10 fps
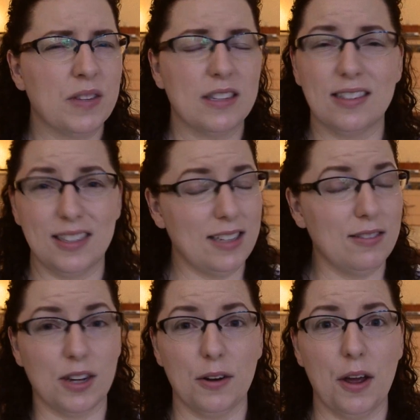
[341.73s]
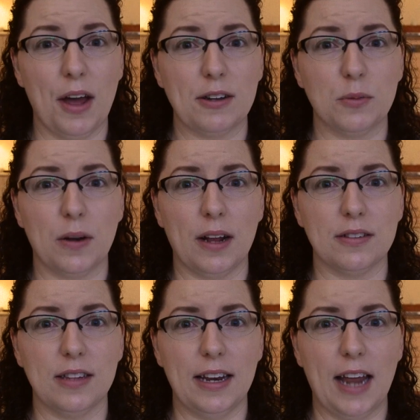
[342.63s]
Still don't know how to
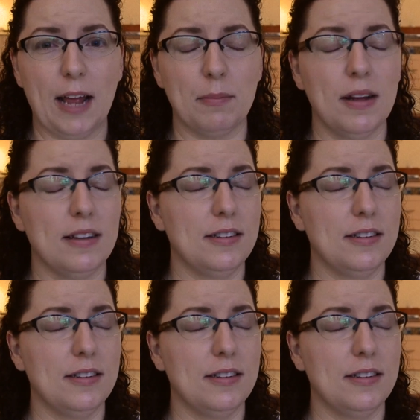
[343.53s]
pronounce that name.